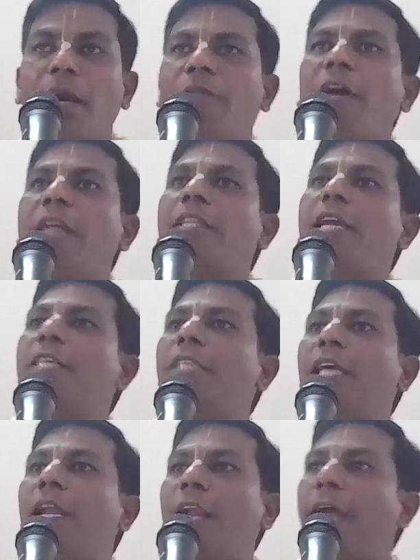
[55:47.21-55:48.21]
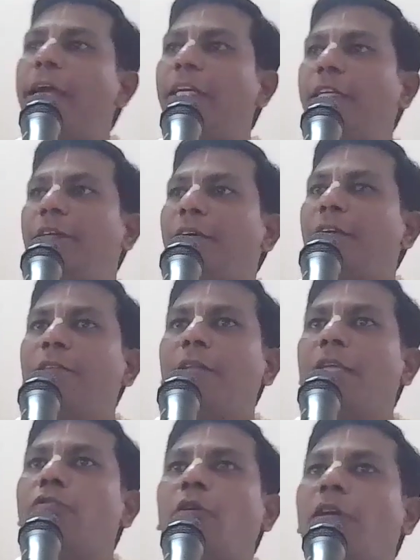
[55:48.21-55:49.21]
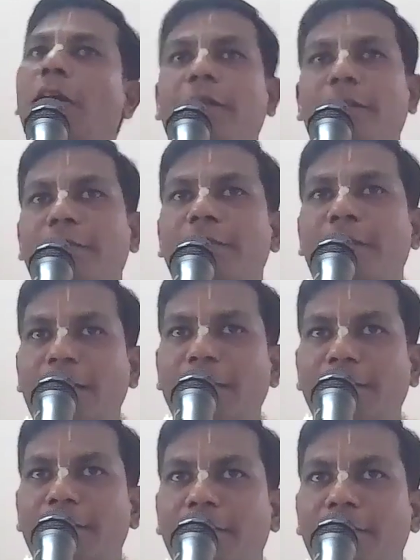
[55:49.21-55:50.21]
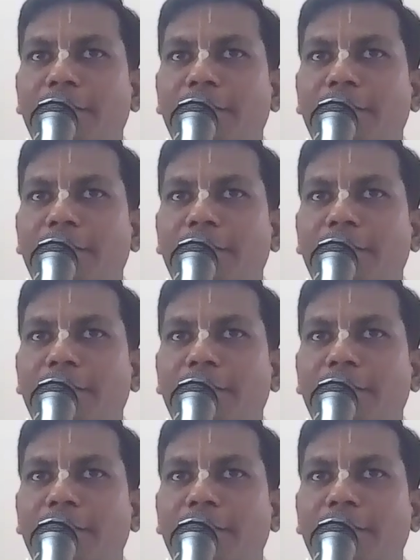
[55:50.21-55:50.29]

and where there is a light, there is no darkness, right?